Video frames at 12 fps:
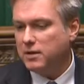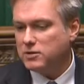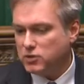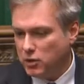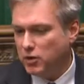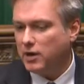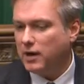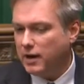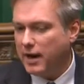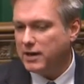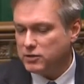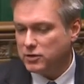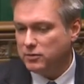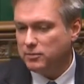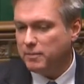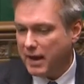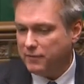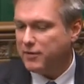stood on
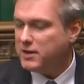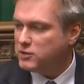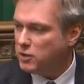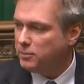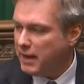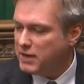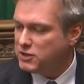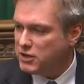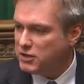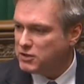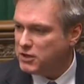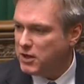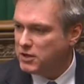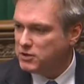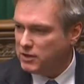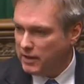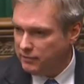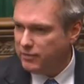election manifesto pledges
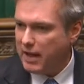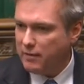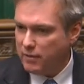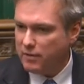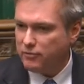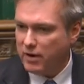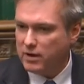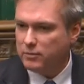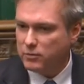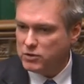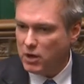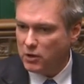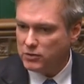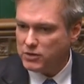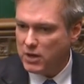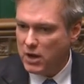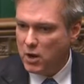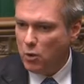to deliver that referendum result.